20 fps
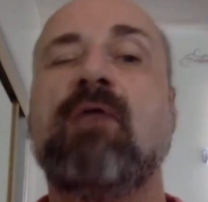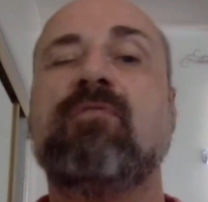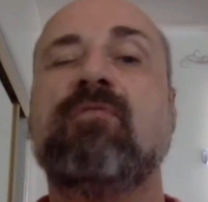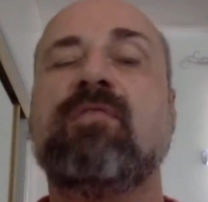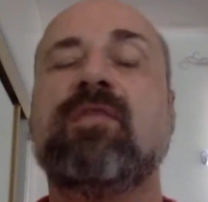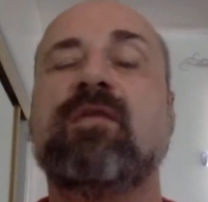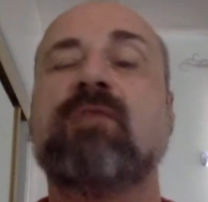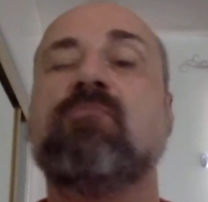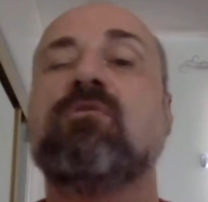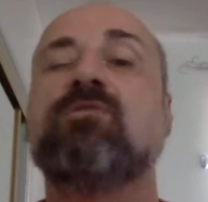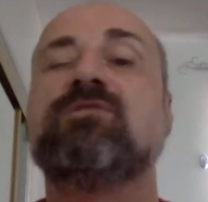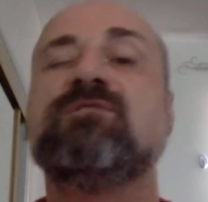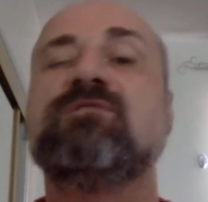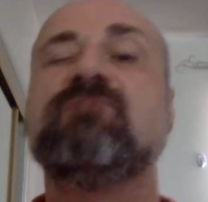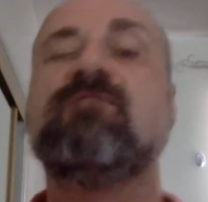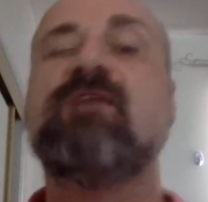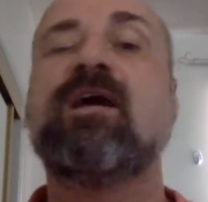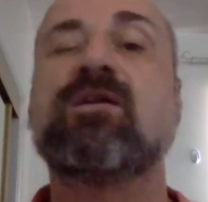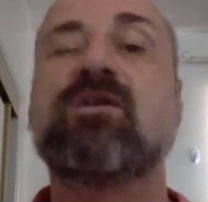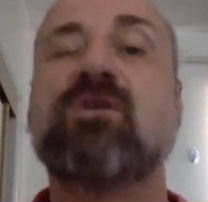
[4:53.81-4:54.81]
that the immersive
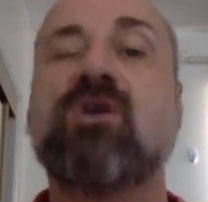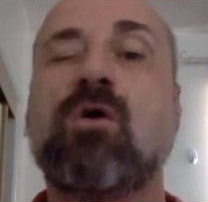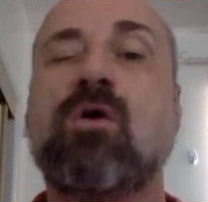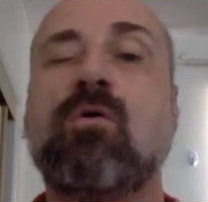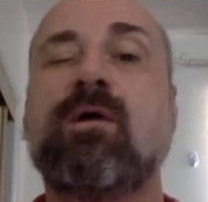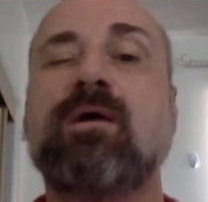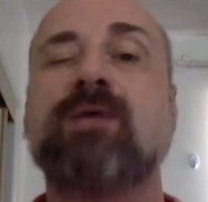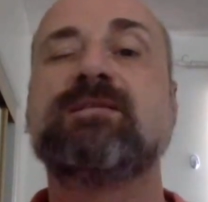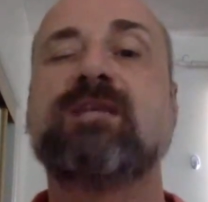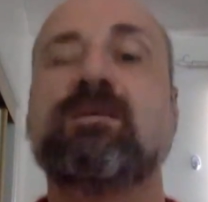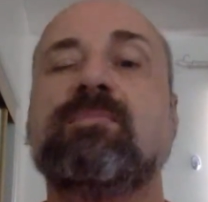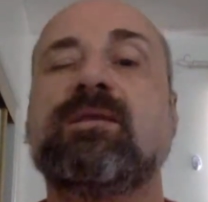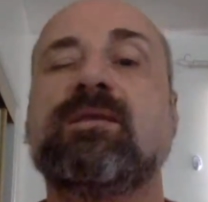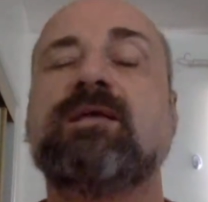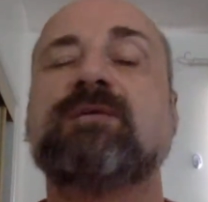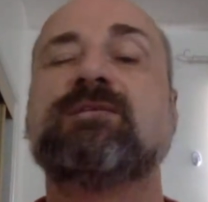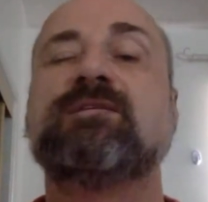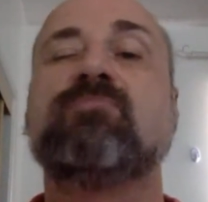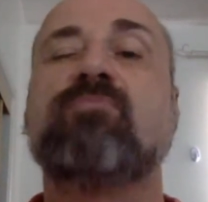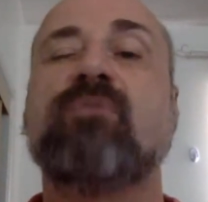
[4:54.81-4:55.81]
Van Gogh
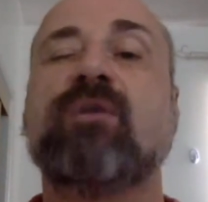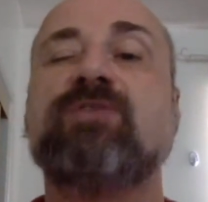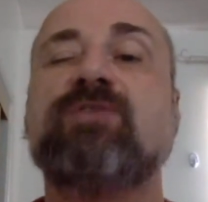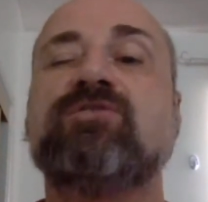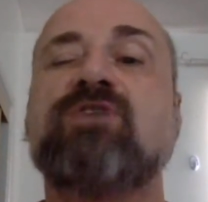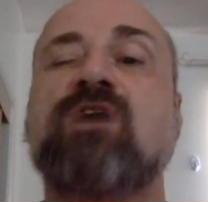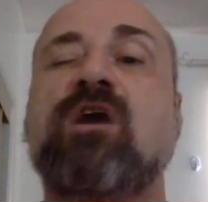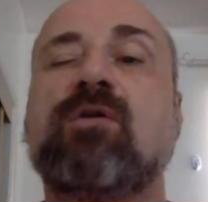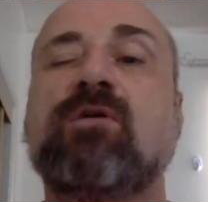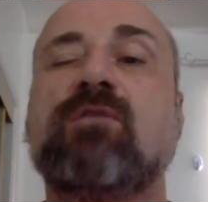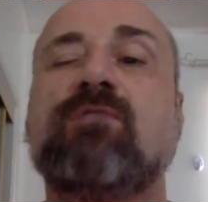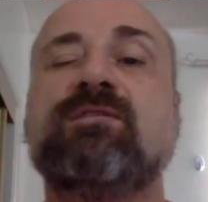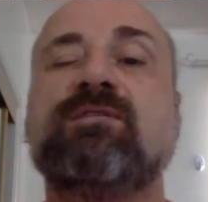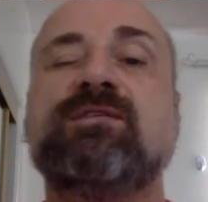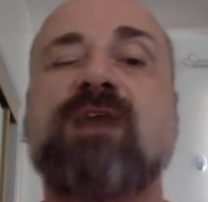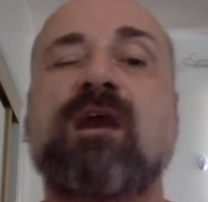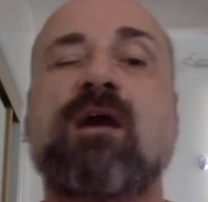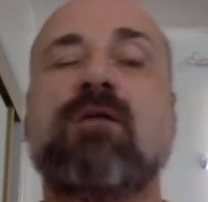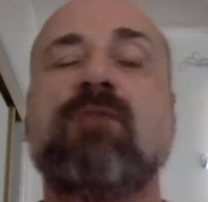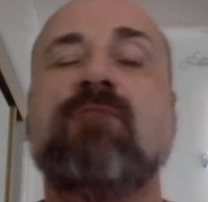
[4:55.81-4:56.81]
exhibit is the brainchild of
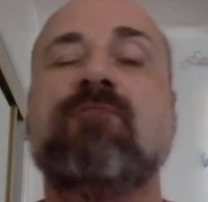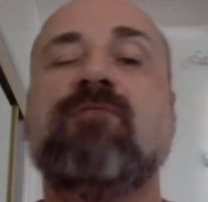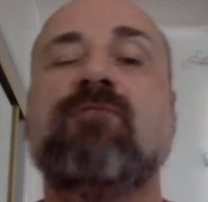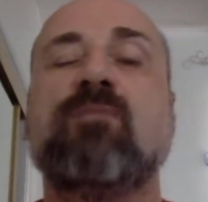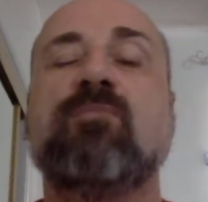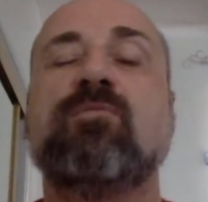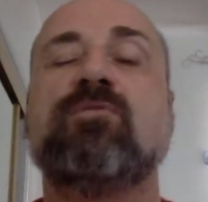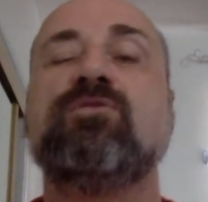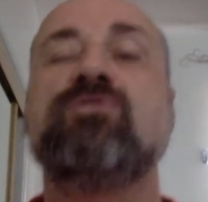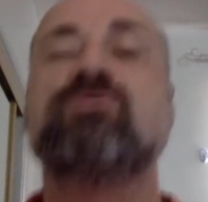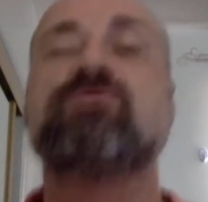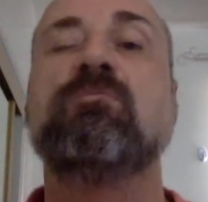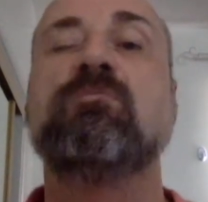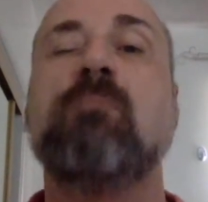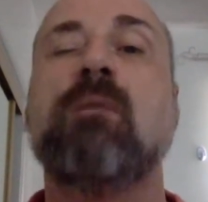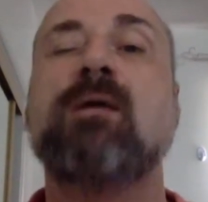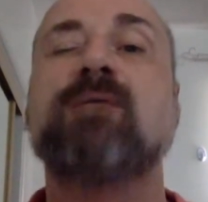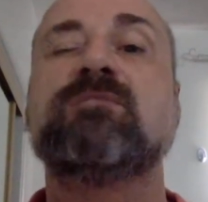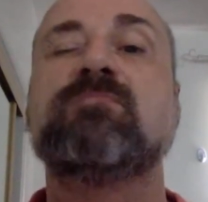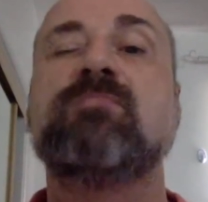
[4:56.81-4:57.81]
Italian film producer
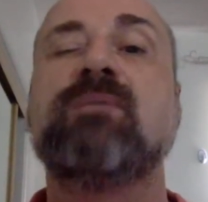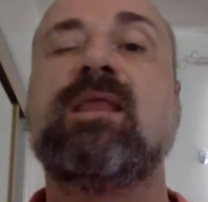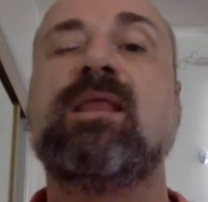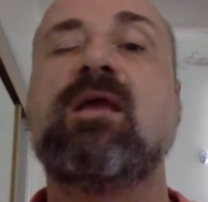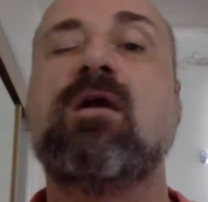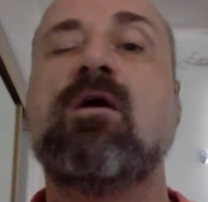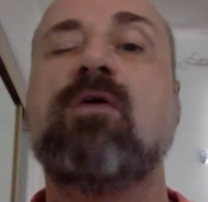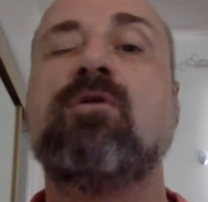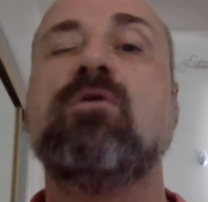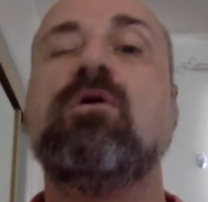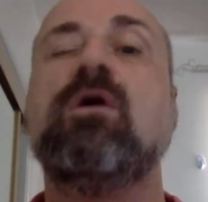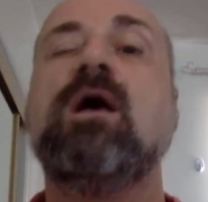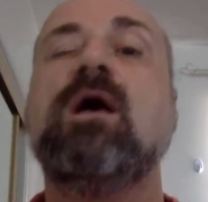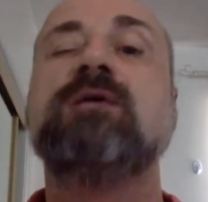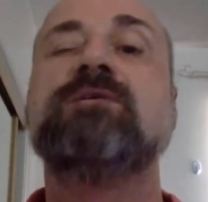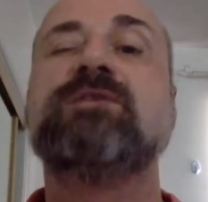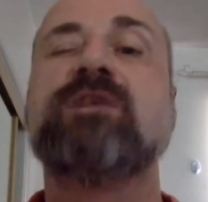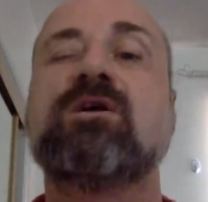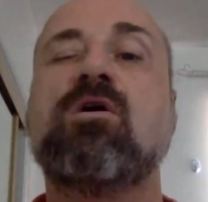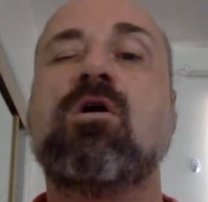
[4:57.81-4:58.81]
Massimiliano
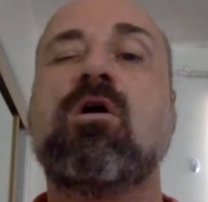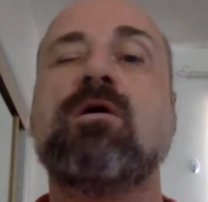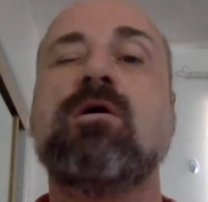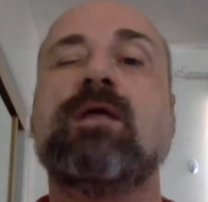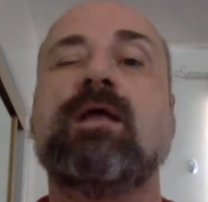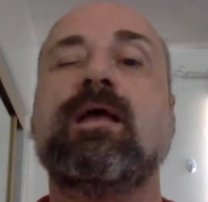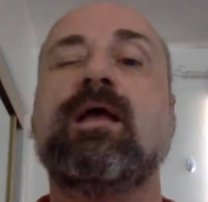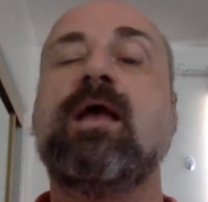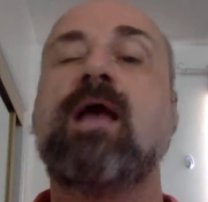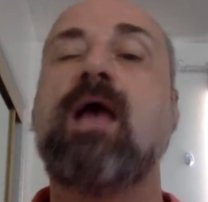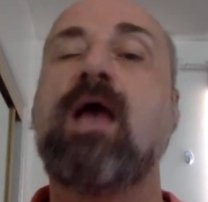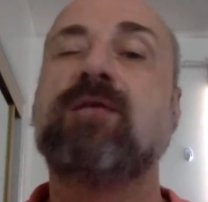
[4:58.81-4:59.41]
Siccardi.